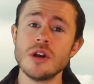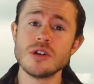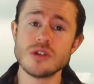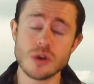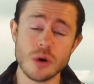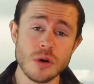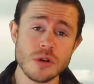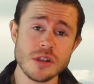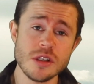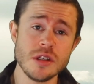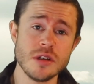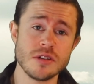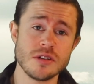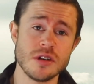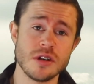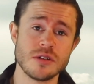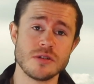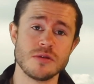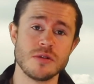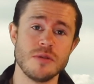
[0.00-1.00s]
talk to your
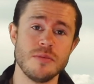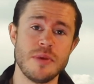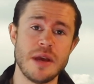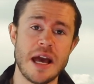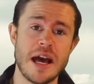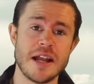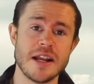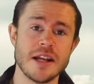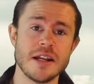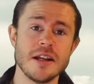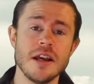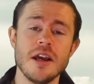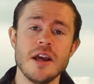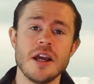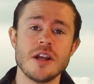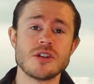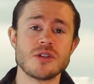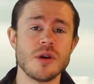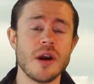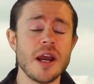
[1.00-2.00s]
doctor about it
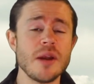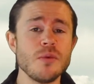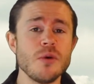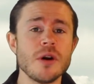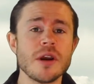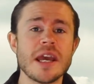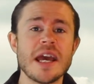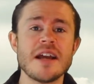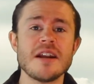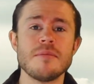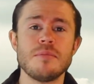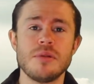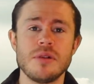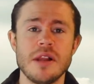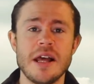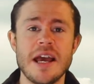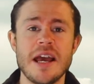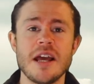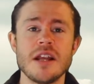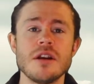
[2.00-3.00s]
and try and work out a
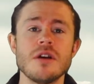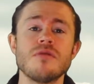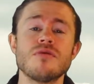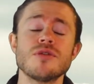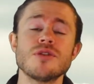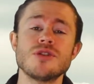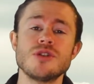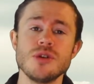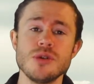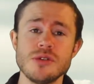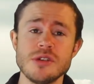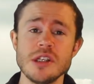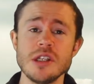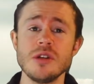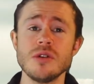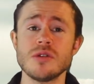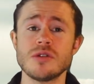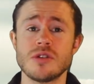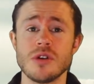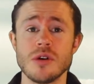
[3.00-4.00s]
plan of reducing
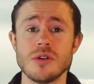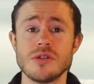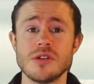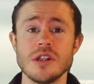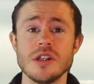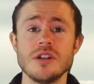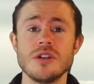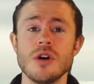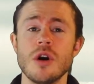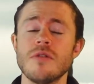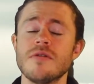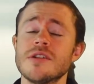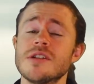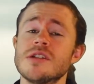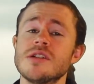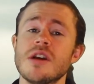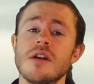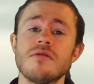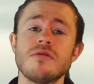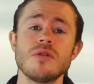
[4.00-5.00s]
your dosage over
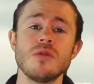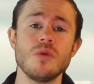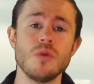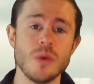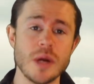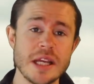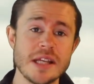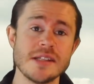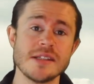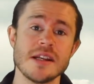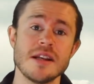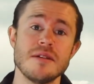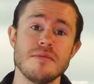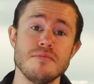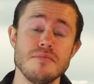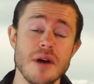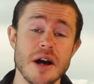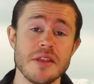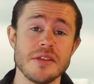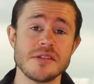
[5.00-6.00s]
several weeks and
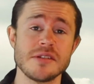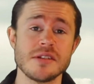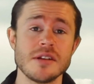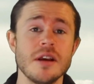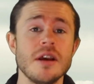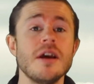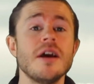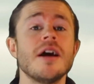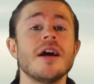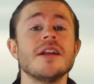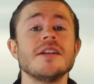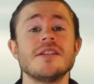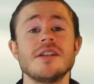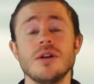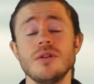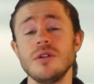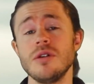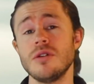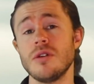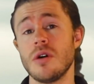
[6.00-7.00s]
months
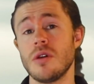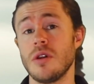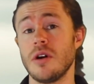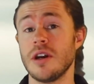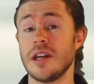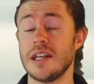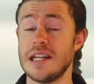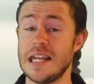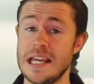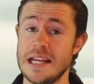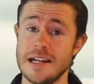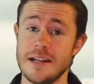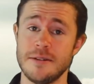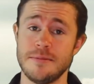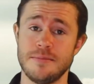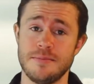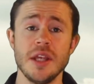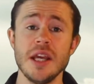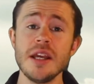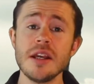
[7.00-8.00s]
until you no longer need it.
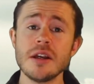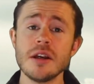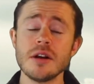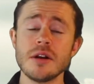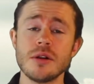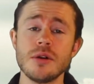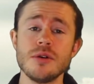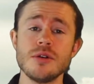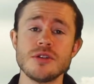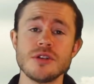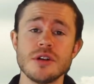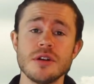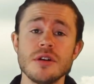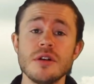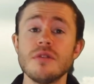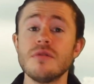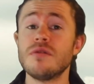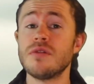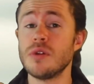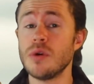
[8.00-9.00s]
In
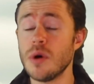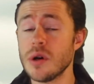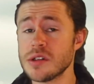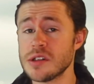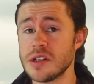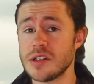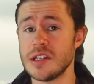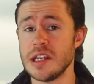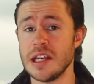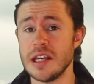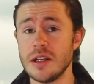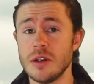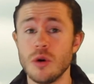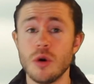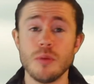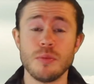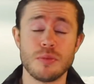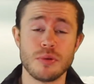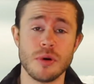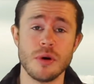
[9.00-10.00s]
conclusion, fluoxetine
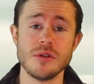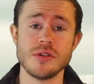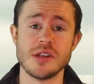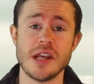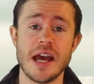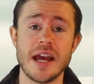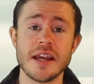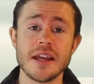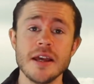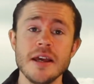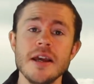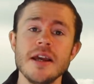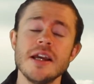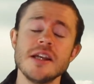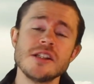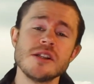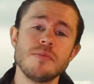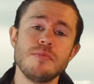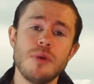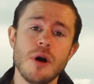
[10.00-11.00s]
or Prozac
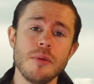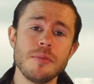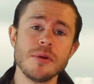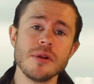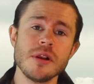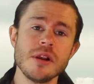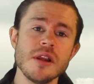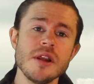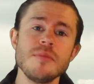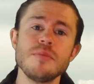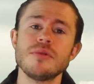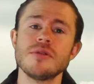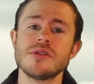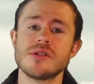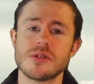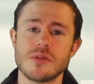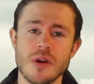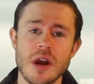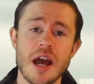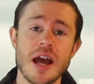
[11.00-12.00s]
is a popularly
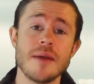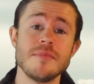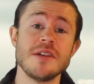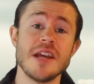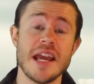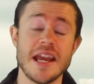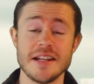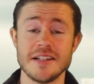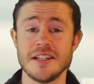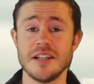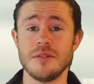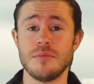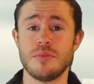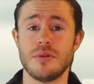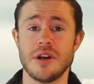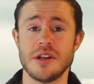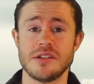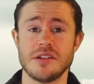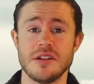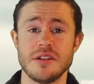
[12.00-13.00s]
prescribed
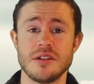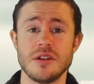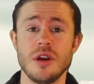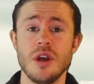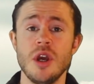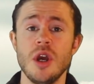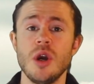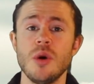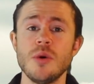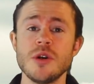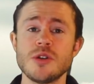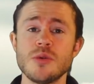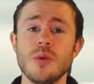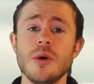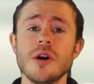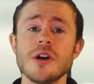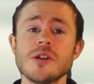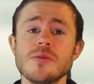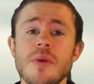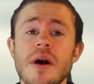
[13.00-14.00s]
antidepressant, which
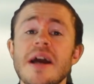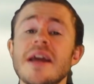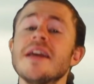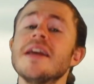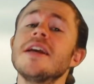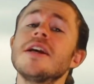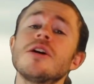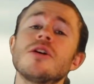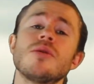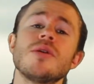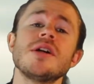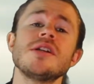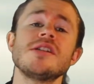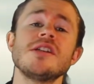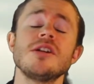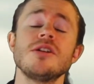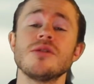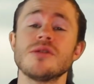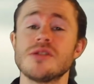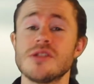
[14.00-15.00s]
works by
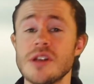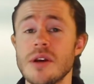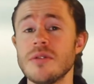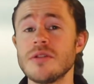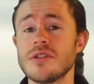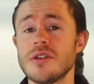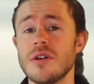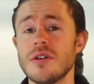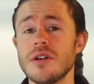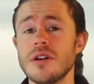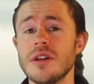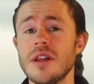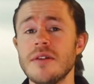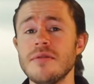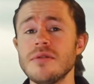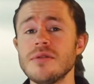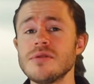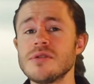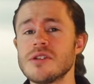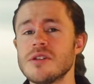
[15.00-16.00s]
increasing your serotonin
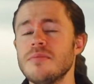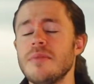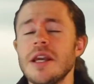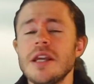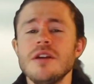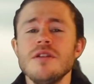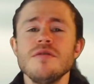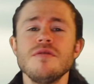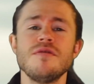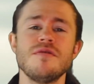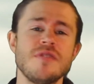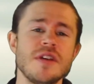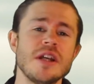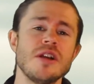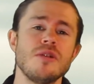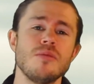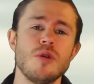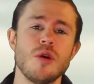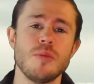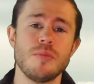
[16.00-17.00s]
levels to make you
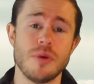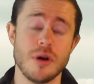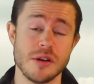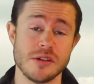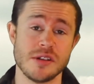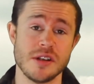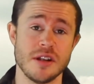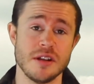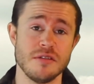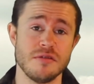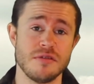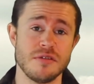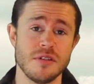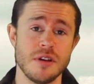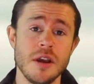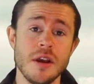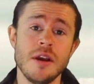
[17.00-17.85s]
feel more positive.